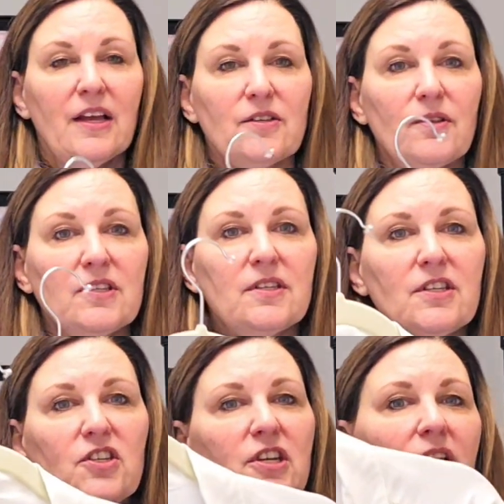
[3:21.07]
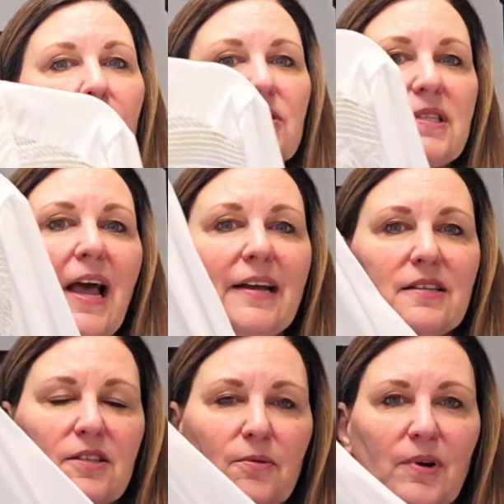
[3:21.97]
So this is a Chico
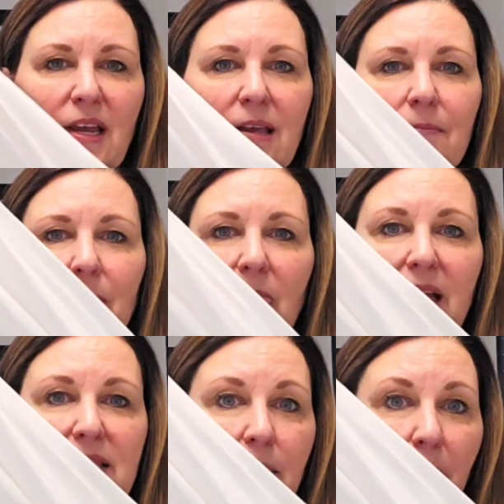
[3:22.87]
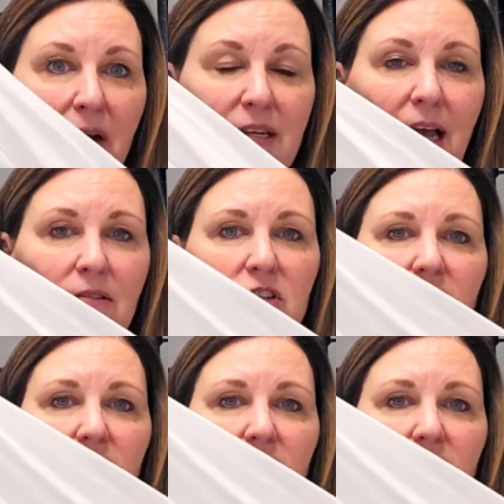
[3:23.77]
size 3. It's a button-down